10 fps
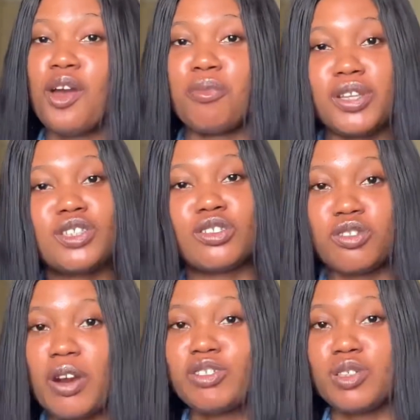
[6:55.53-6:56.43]
please
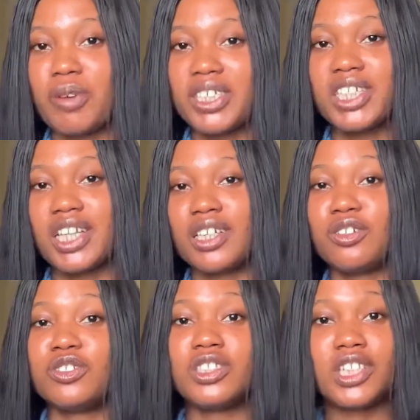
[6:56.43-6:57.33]
subscribe to my
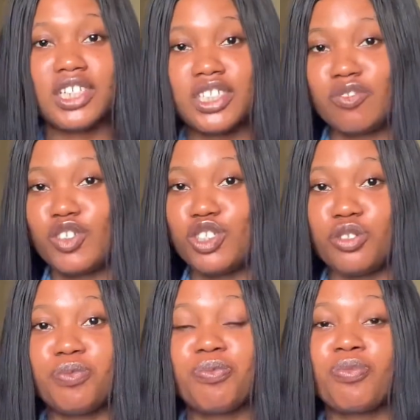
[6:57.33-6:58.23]
channel, share this
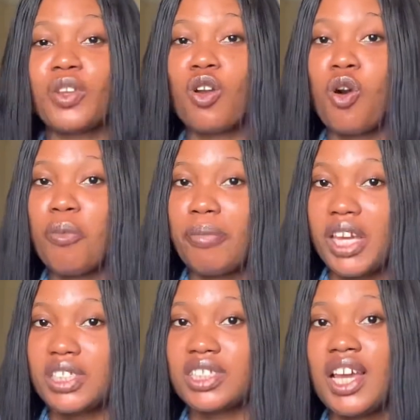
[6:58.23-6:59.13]
video,
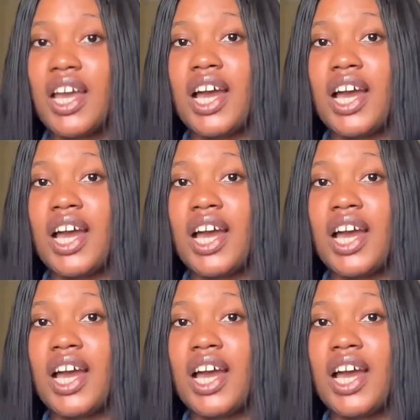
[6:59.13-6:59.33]
comment.